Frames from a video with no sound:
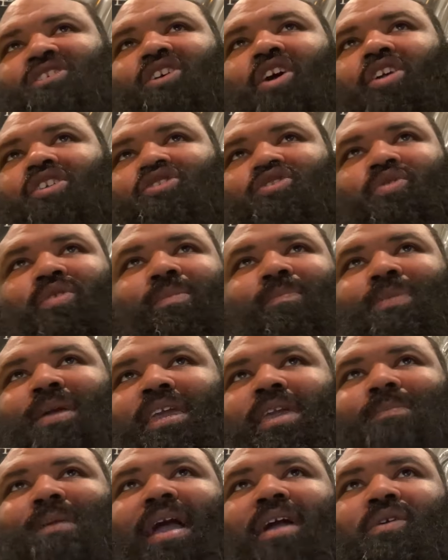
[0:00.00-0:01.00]
Hart is going to
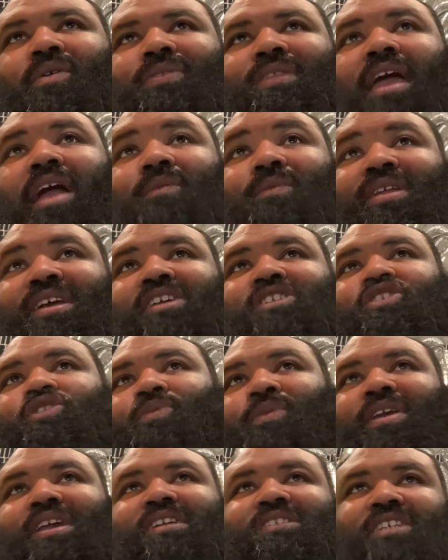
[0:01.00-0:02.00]
piggyback on that with his
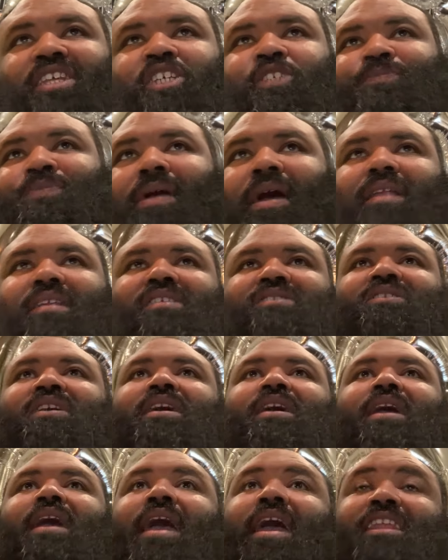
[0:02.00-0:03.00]
threes and his prowess
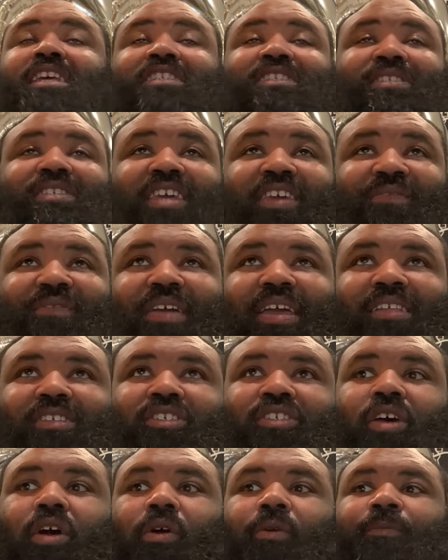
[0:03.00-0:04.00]
and his defense.
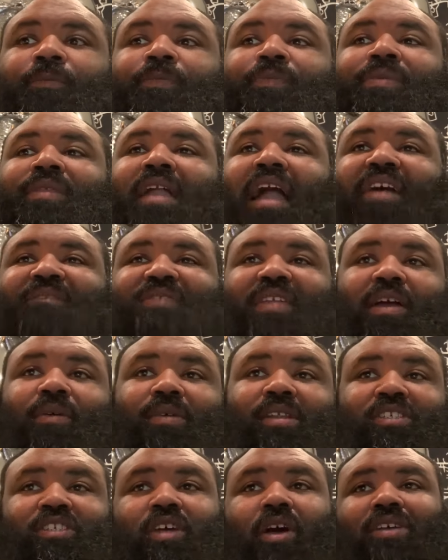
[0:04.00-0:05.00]
So I feel like
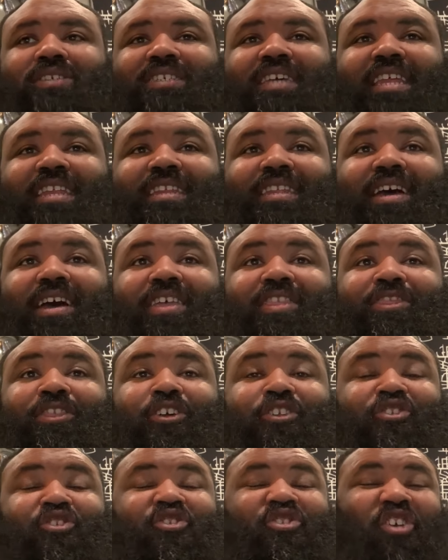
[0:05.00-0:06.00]
when it's all said and done, the
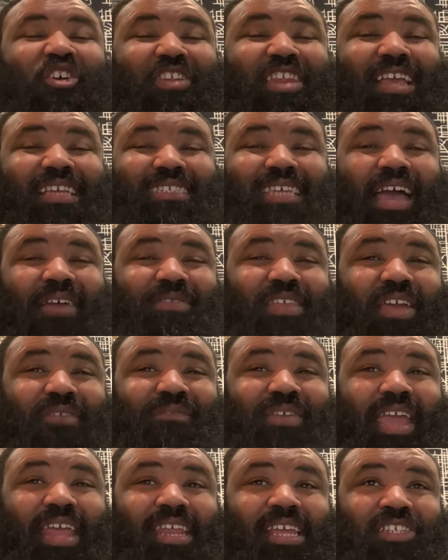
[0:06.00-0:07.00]
New York Knicks have the
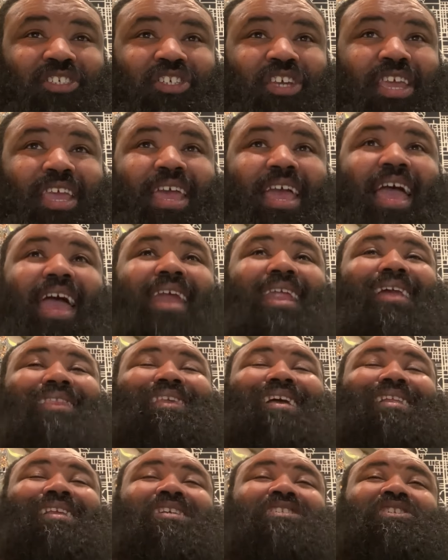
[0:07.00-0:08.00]
advantage. And I
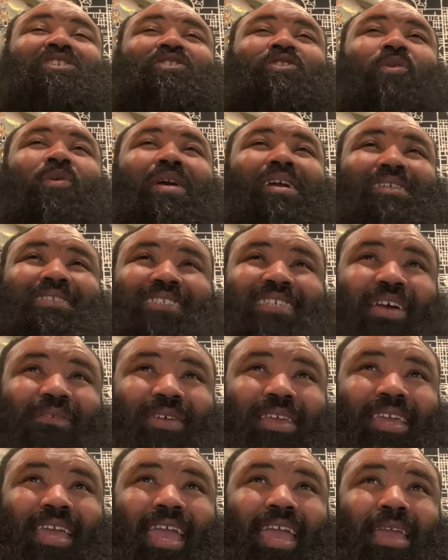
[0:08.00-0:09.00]
think this is going
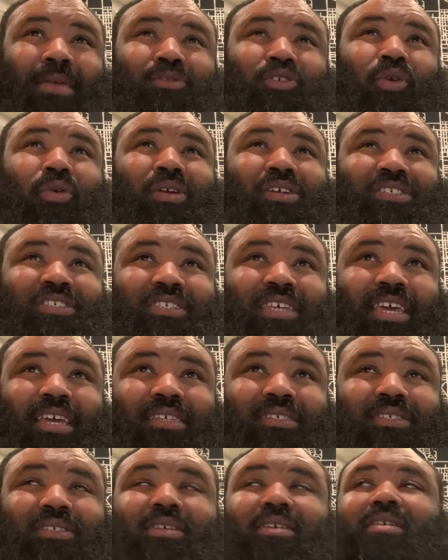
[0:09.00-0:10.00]
six or
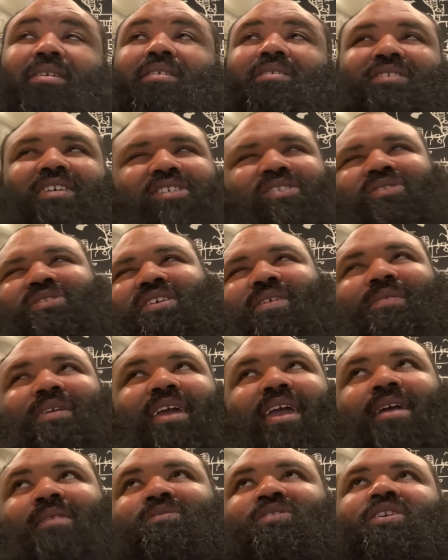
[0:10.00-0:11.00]
seven
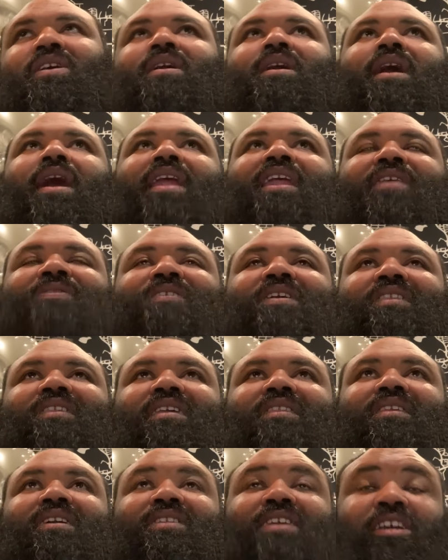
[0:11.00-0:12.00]
games. And I think
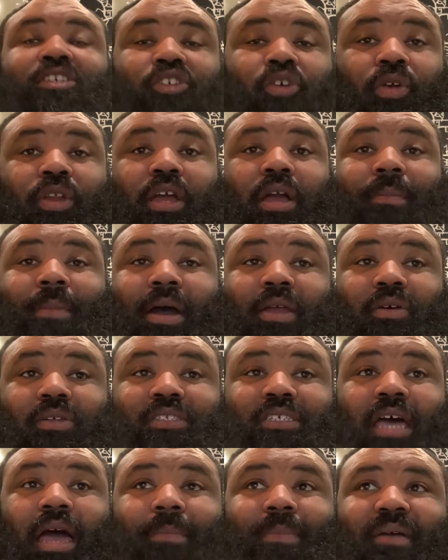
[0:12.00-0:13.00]
that the Knicks are going to come out on
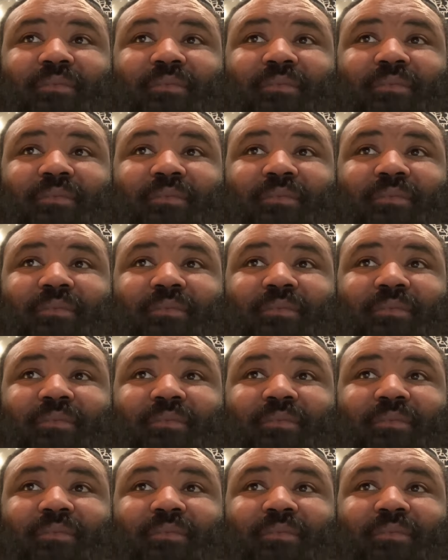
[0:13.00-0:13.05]
top.